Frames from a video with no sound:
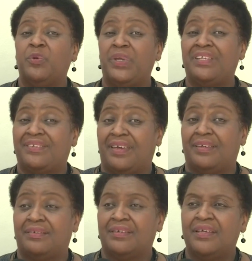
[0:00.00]
for action
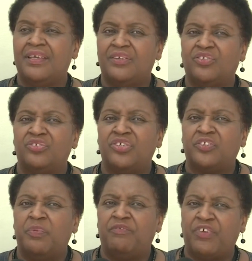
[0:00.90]
emerged from
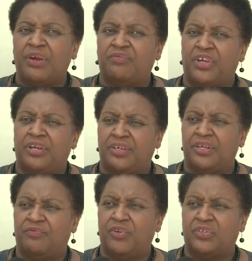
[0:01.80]
the robust
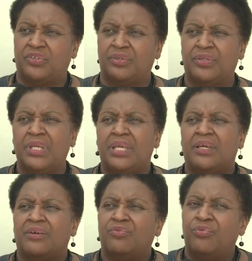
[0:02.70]
discussions and were
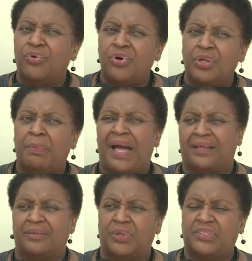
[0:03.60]
used to compile the
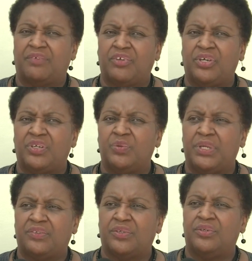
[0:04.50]
findings and
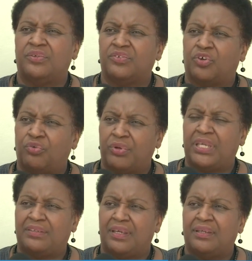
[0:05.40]
recommendations found
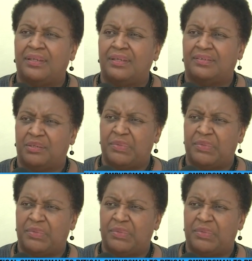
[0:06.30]
in the report.